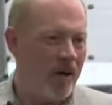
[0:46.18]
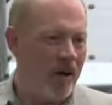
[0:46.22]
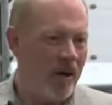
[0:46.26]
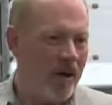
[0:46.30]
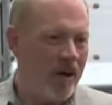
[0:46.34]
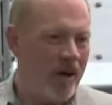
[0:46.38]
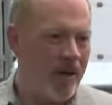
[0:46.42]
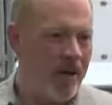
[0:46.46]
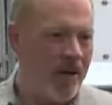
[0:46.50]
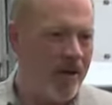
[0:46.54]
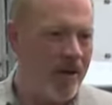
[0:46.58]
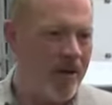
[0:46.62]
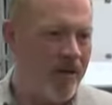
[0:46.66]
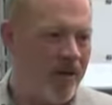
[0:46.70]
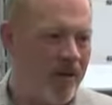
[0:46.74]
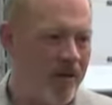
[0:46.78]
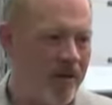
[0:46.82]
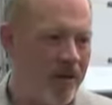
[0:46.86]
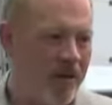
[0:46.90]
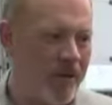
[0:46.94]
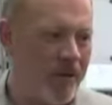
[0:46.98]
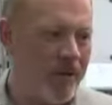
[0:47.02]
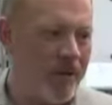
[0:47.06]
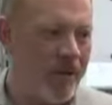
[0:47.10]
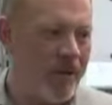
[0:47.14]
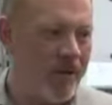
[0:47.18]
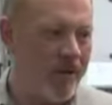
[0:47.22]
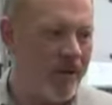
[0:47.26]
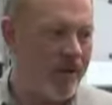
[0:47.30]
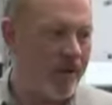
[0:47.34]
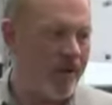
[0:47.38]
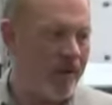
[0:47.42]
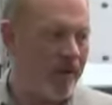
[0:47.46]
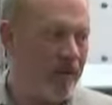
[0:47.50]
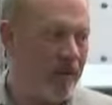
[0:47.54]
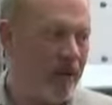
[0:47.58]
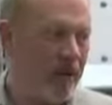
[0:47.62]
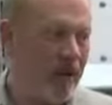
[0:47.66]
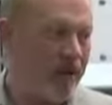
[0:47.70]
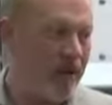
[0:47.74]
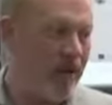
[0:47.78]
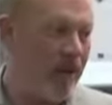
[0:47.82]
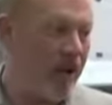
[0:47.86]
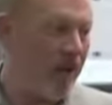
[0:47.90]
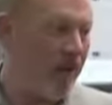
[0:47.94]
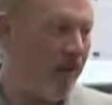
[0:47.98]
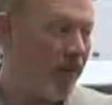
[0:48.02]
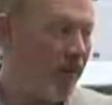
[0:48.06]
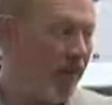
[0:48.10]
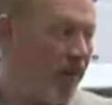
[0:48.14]
Yeah, there's
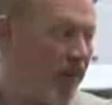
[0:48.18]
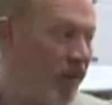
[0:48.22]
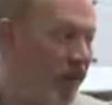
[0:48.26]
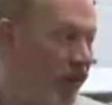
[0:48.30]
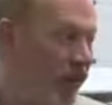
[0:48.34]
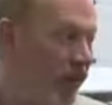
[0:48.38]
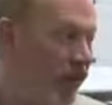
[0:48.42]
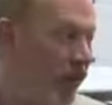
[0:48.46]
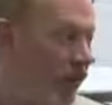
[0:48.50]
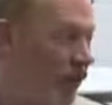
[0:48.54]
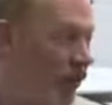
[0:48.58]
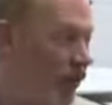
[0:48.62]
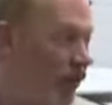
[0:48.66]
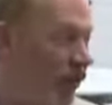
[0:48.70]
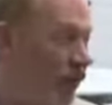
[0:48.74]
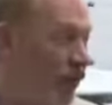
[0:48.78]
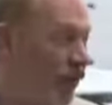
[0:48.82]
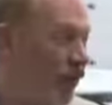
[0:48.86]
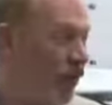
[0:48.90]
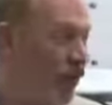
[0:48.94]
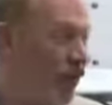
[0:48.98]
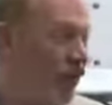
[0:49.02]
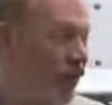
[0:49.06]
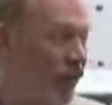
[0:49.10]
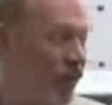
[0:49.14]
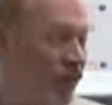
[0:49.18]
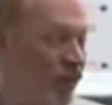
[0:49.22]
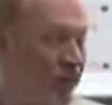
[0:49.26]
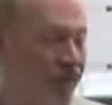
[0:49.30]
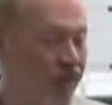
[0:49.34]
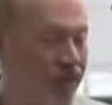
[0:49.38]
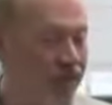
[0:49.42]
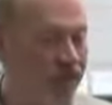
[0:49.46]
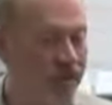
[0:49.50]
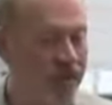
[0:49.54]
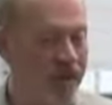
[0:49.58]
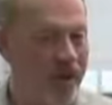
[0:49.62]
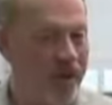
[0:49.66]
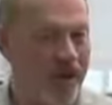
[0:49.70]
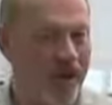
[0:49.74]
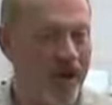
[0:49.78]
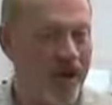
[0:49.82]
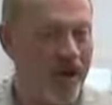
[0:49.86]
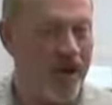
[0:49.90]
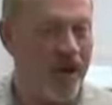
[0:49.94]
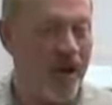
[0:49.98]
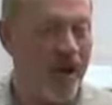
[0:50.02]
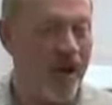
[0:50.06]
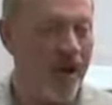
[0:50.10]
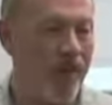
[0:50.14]
laptop computers,
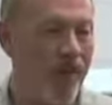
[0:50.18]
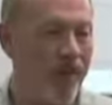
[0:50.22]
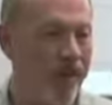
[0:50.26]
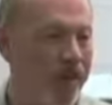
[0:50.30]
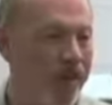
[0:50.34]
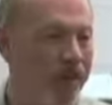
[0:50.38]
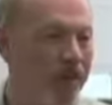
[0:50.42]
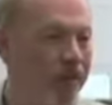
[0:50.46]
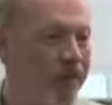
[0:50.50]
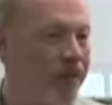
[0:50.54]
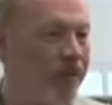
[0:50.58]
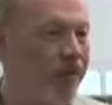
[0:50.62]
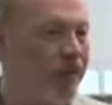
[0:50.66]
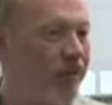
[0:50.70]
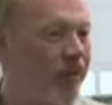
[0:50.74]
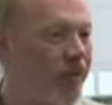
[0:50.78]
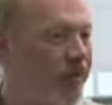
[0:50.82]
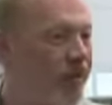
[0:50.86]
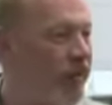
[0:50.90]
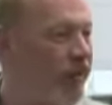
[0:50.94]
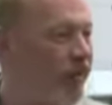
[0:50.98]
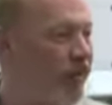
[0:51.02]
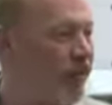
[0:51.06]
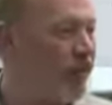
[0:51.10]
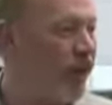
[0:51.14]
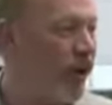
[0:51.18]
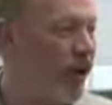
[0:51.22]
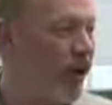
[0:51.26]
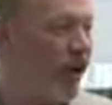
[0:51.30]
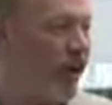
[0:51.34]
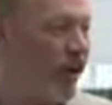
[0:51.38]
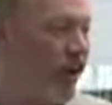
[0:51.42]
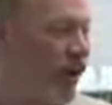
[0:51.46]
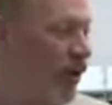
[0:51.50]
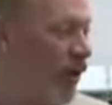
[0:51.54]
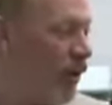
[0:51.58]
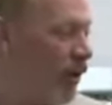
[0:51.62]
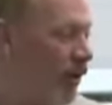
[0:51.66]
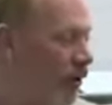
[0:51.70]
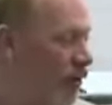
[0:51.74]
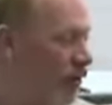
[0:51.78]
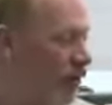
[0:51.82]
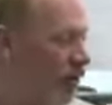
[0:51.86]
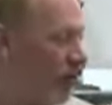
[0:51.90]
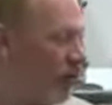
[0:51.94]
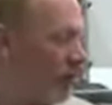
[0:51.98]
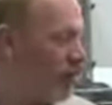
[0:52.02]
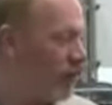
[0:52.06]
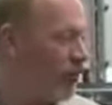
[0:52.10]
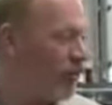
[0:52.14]
video cameras,
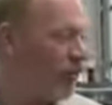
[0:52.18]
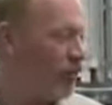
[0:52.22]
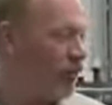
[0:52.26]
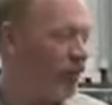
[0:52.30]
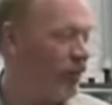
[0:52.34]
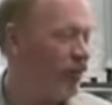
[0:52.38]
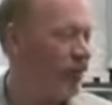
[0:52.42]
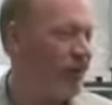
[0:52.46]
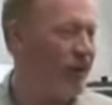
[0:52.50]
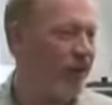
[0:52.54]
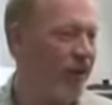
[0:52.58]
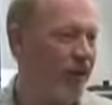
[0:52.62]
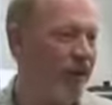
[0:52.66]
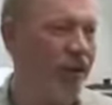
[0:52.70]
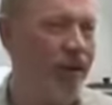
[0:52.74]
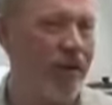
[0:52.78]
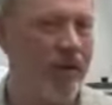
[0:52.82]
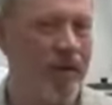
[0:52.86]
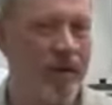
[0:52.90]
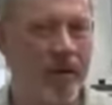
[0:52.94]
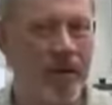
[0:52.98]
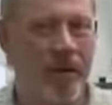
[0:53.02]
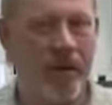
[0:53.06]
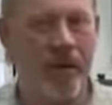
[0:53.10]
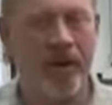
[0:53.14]
radars, all the